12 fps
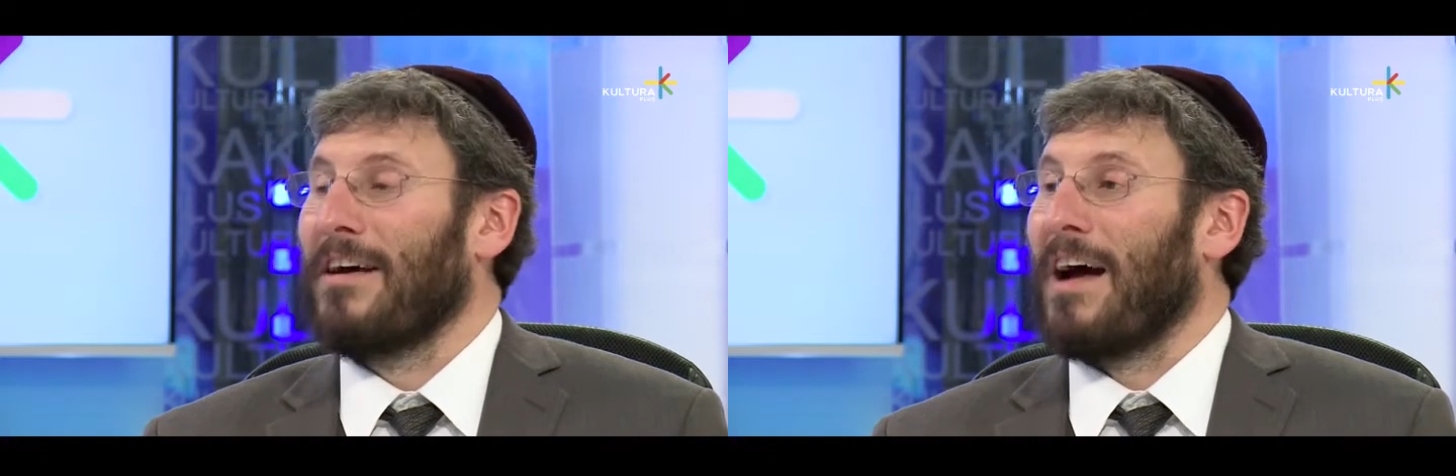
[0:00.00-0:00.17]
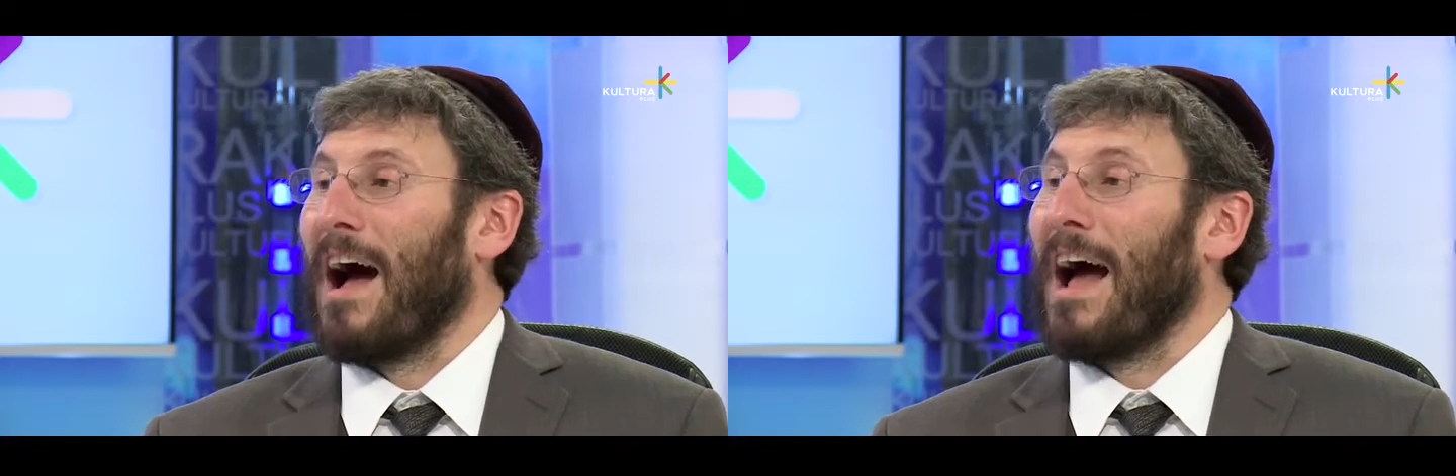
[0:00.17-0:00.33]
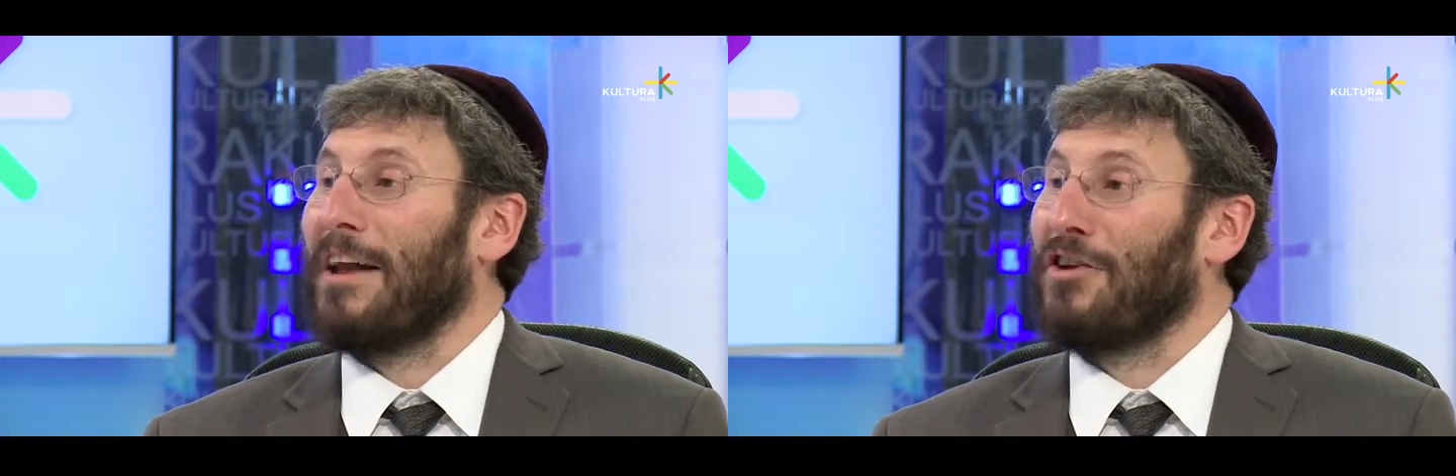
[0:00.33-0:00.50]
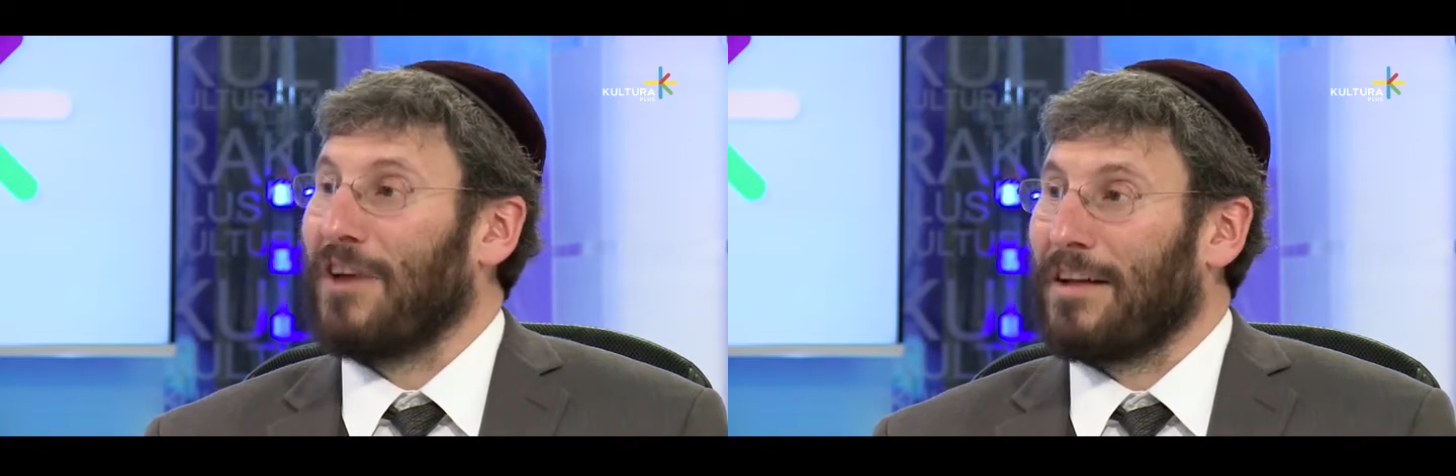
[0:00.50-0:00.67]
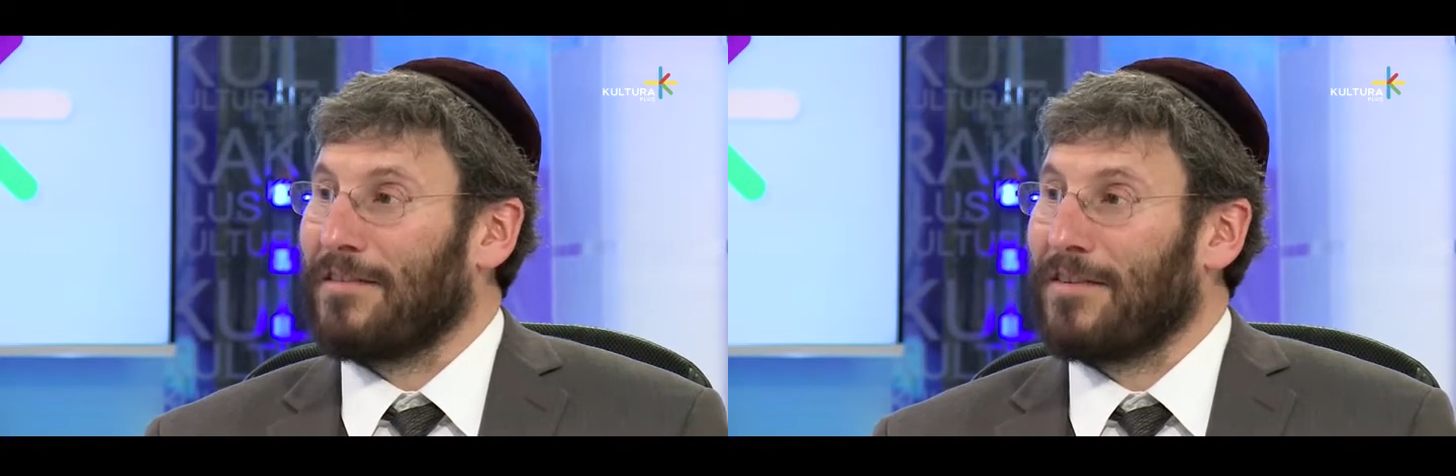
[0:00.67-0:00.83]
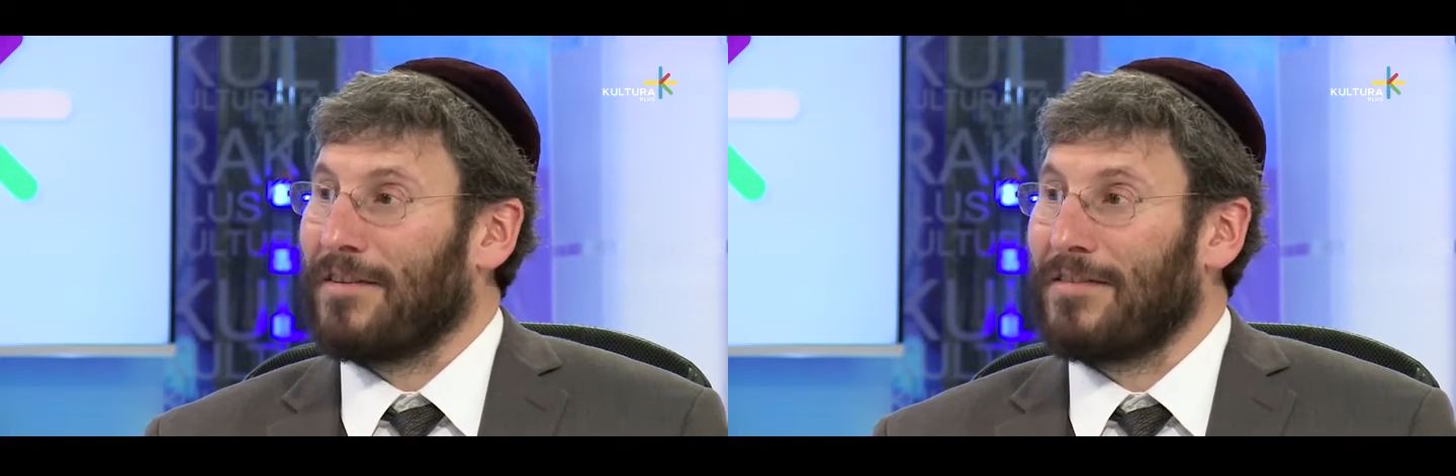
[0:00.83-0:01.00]
I had a
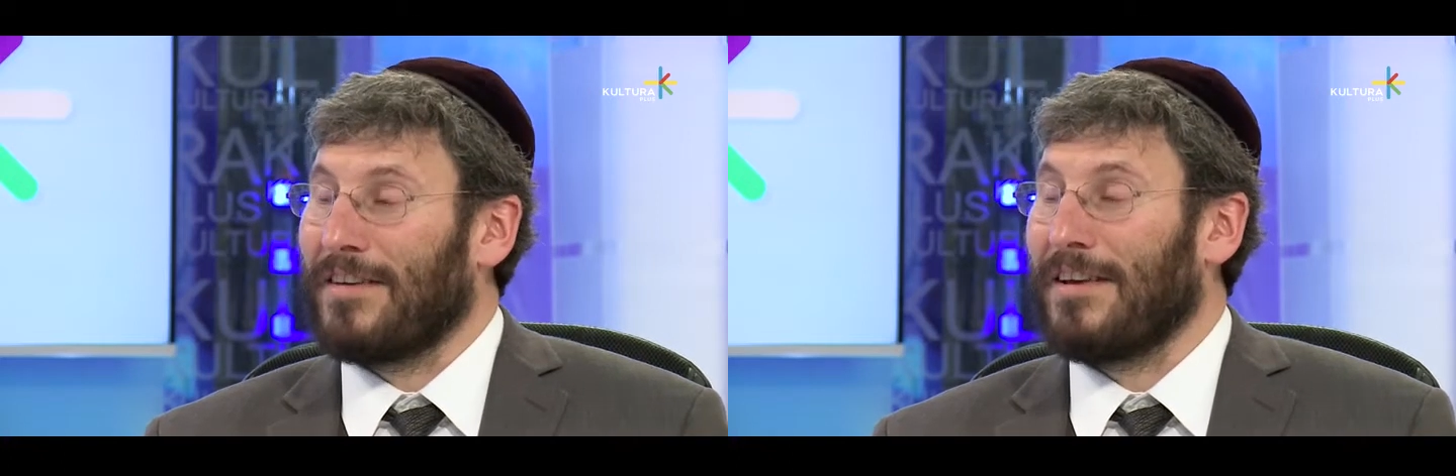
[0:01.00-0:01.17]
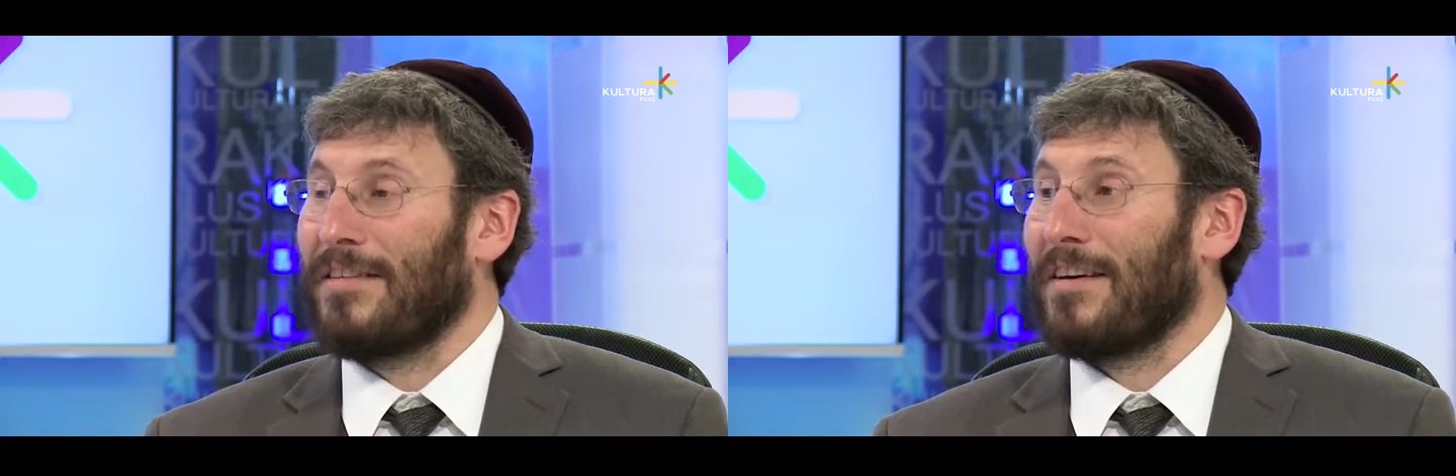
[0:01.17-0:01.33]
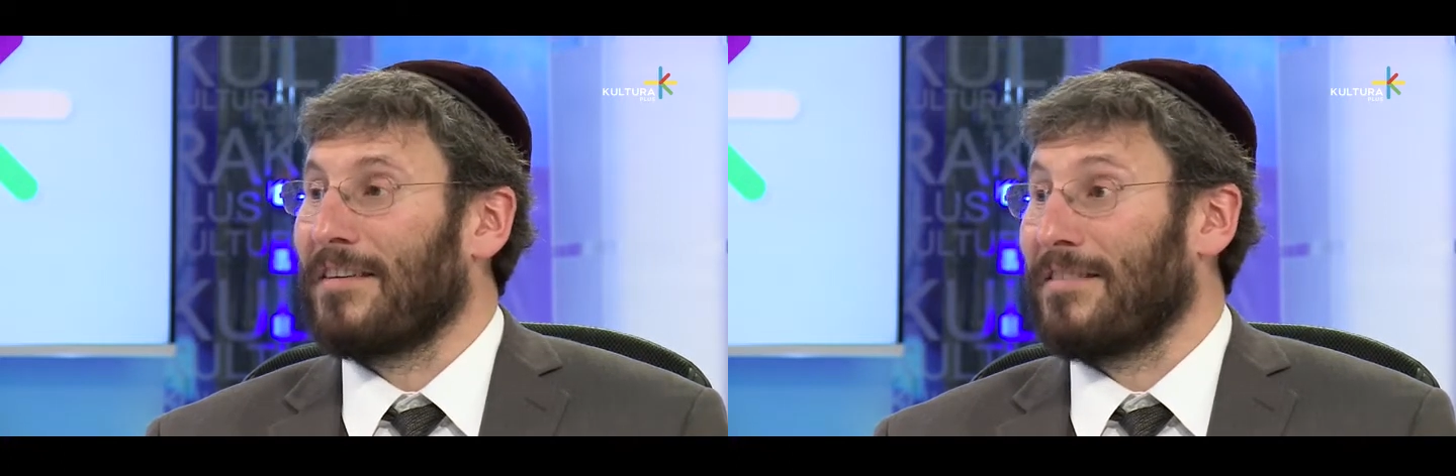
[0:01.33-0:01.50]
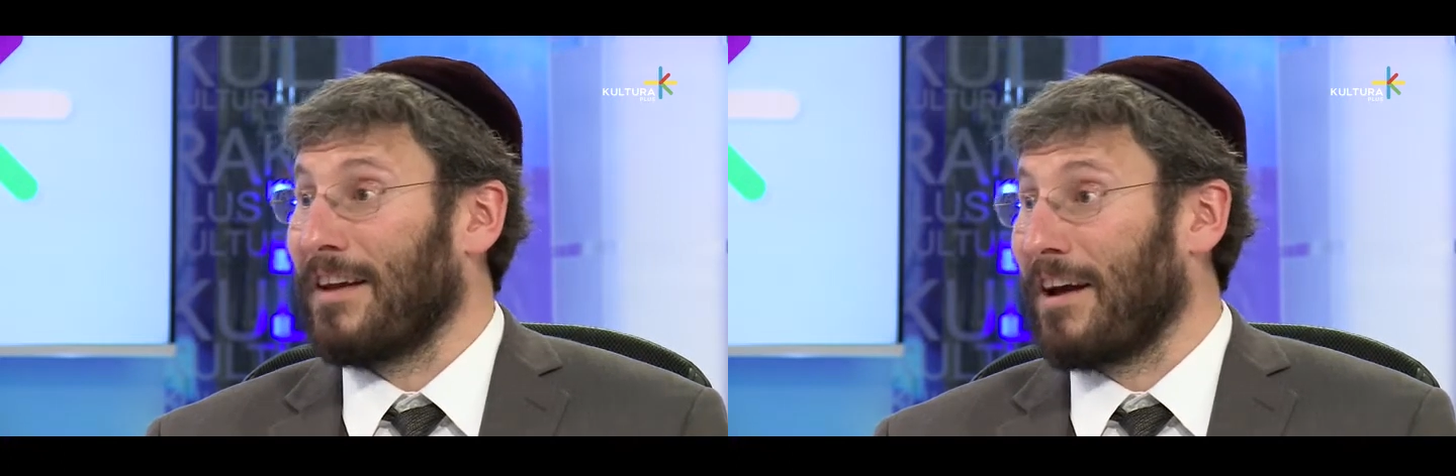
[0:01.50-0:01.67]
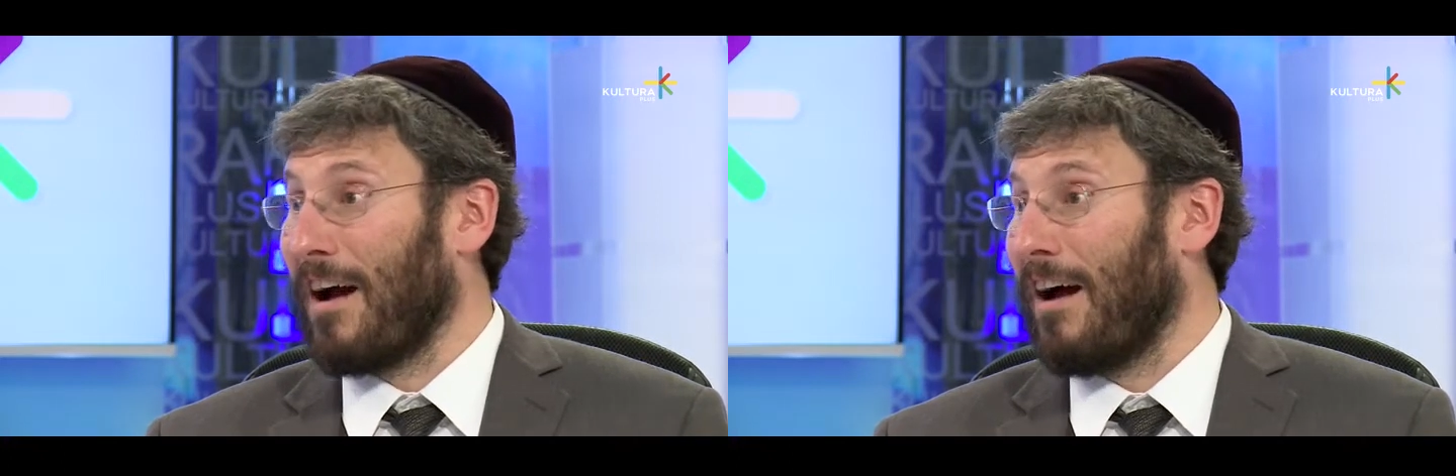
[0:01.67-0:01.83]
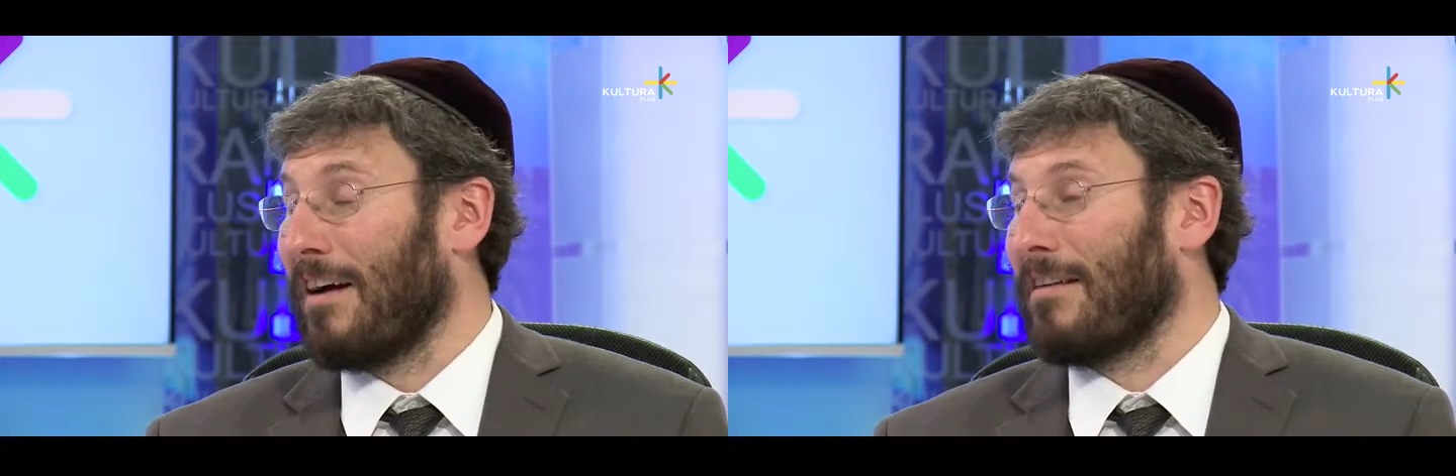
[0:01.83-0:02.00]
chance to see the
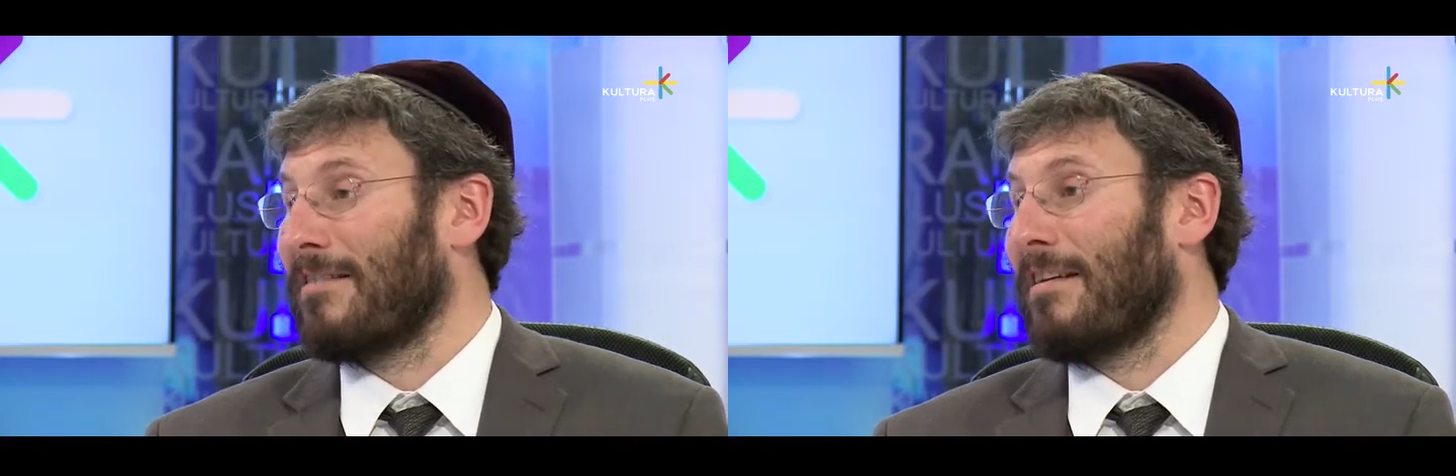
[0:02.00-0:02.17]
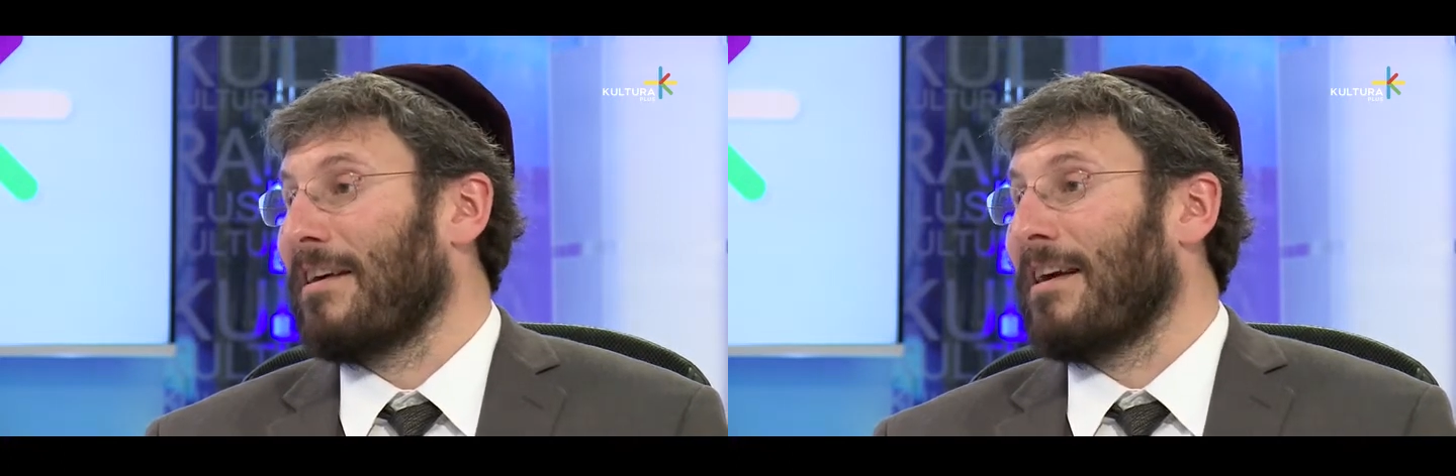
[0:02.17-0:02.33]
synagogues